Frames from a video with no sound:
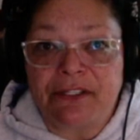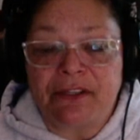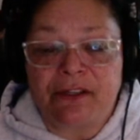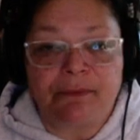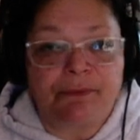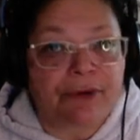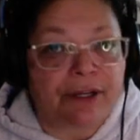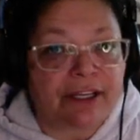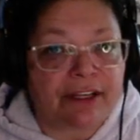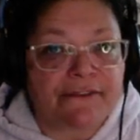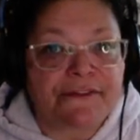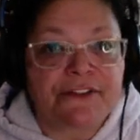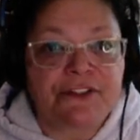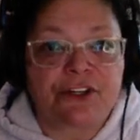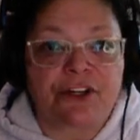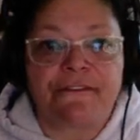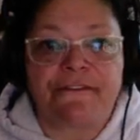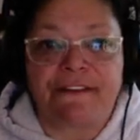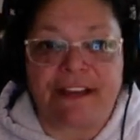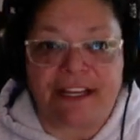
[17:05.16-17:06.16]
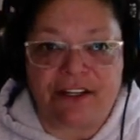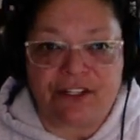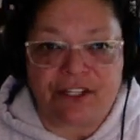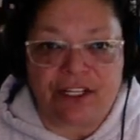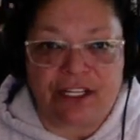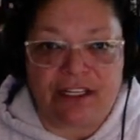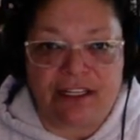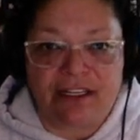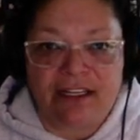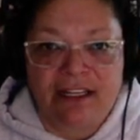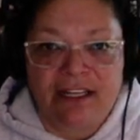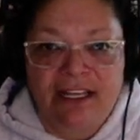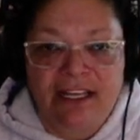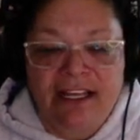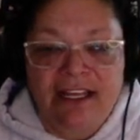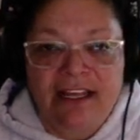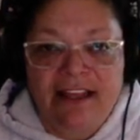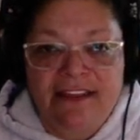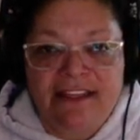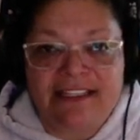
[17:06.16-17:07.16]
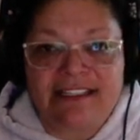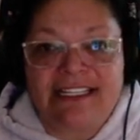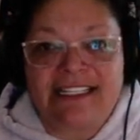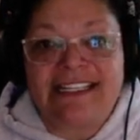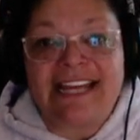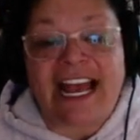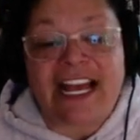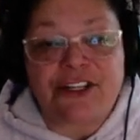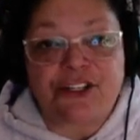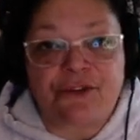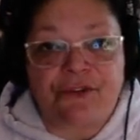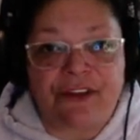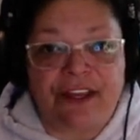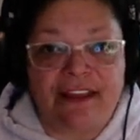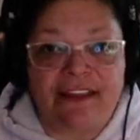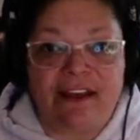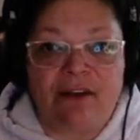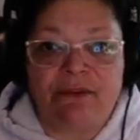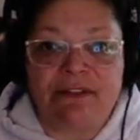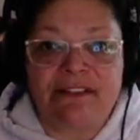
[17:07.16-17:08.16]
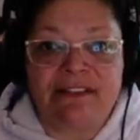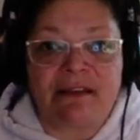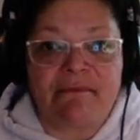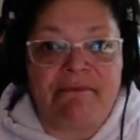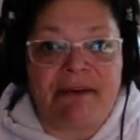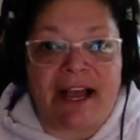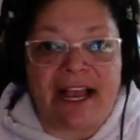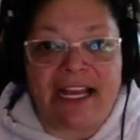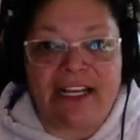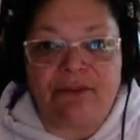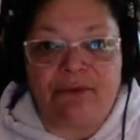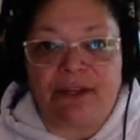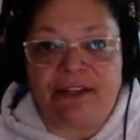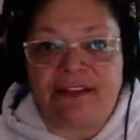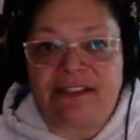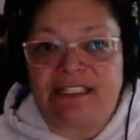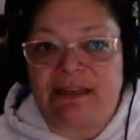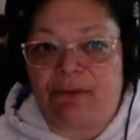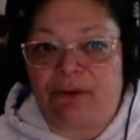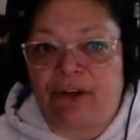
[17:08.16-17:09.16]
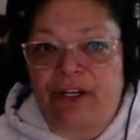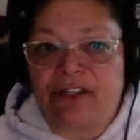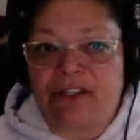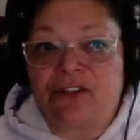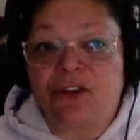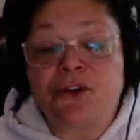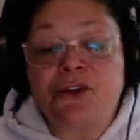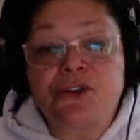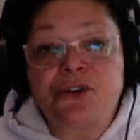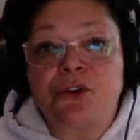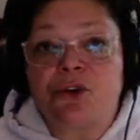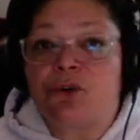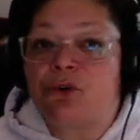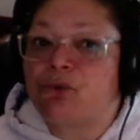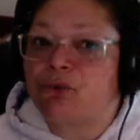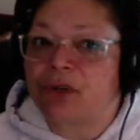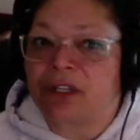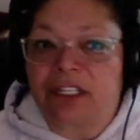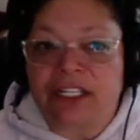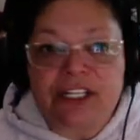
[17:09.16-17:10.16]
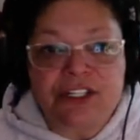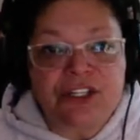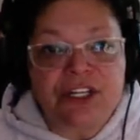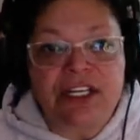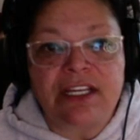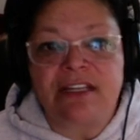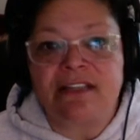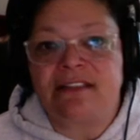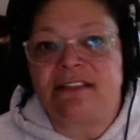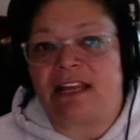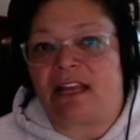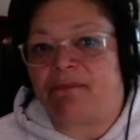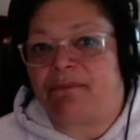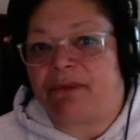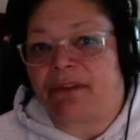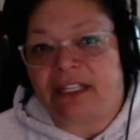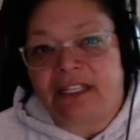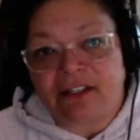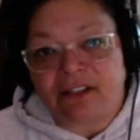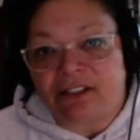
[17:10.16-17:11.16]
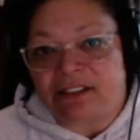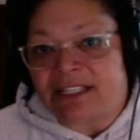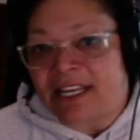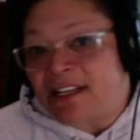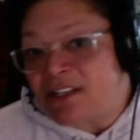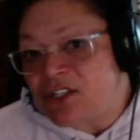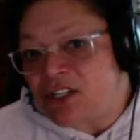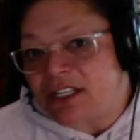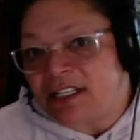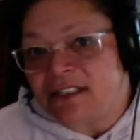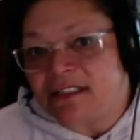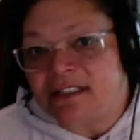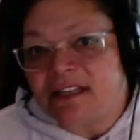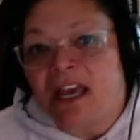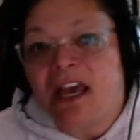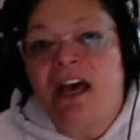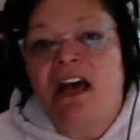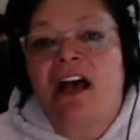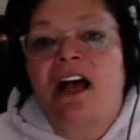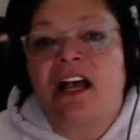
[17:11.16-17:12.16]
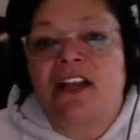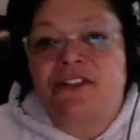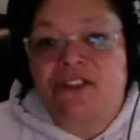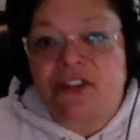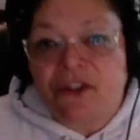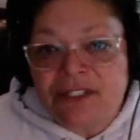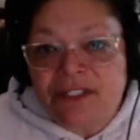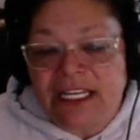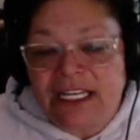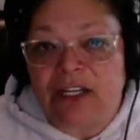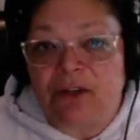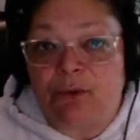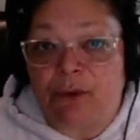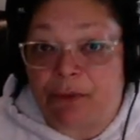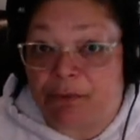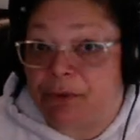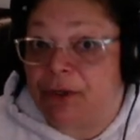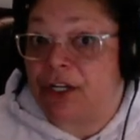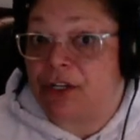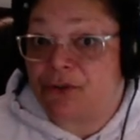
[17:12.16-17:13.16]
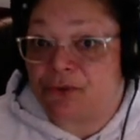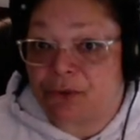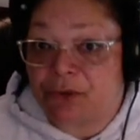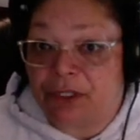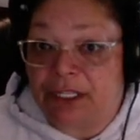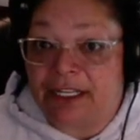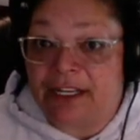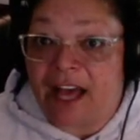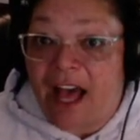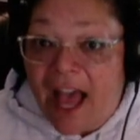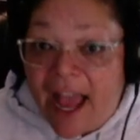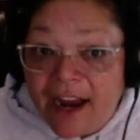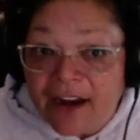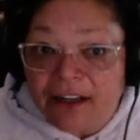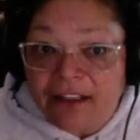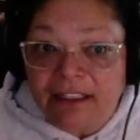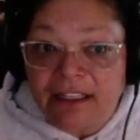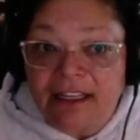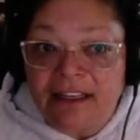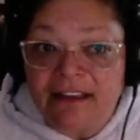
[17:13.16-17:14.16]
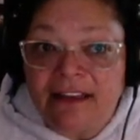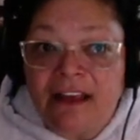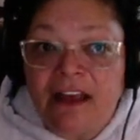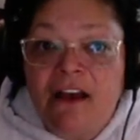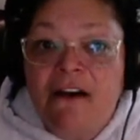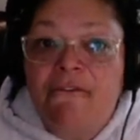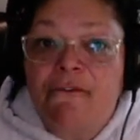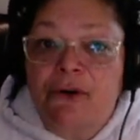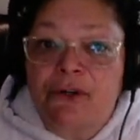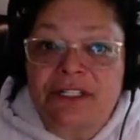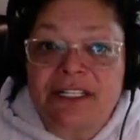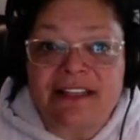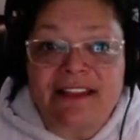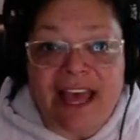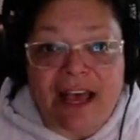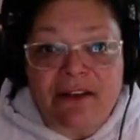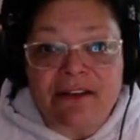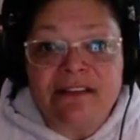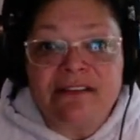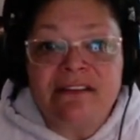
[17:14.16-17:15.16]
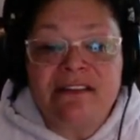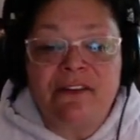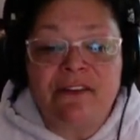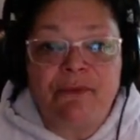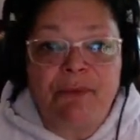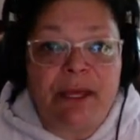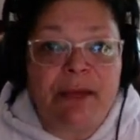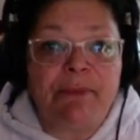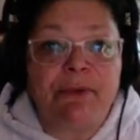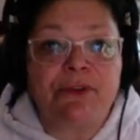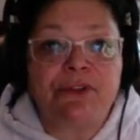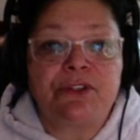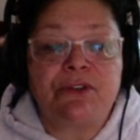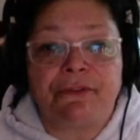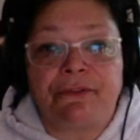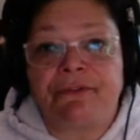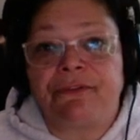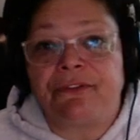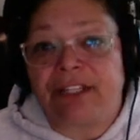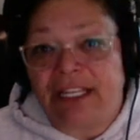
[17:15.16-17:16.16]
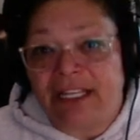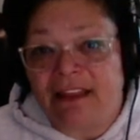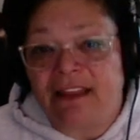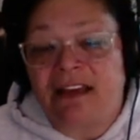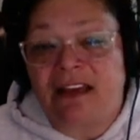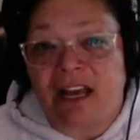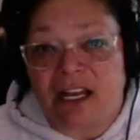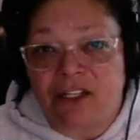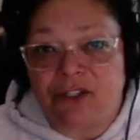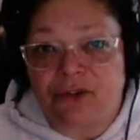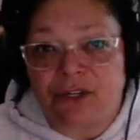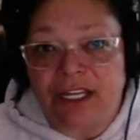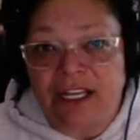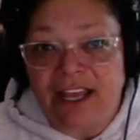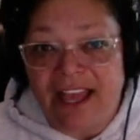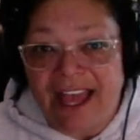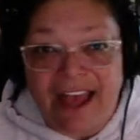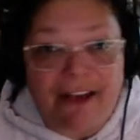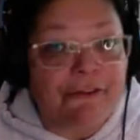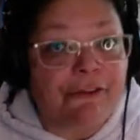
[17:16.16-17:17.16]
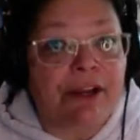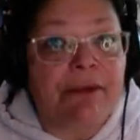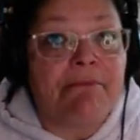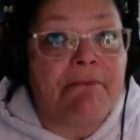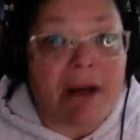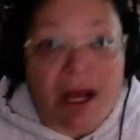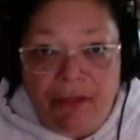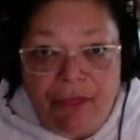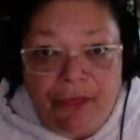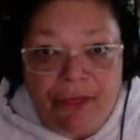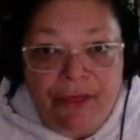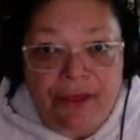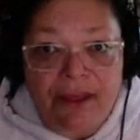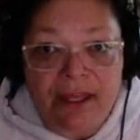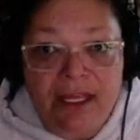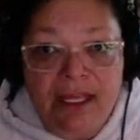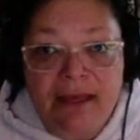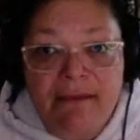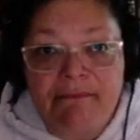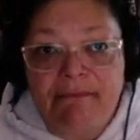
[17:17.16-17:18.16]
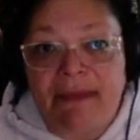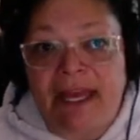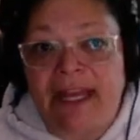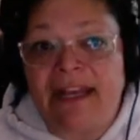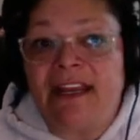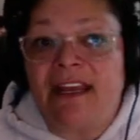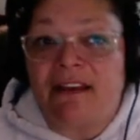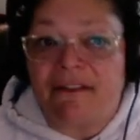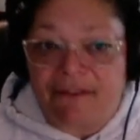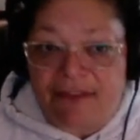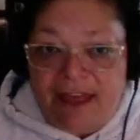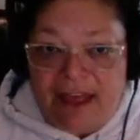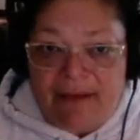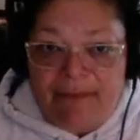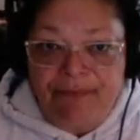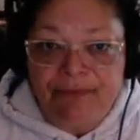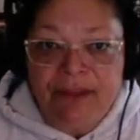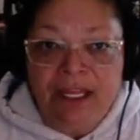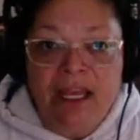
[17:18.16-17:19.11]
the brink of starvation. This catastrophe, that was combined with simmering social, religious, and political tensions associated with British rule in Ireland, forced thousands of people to flee the country every month. Many of them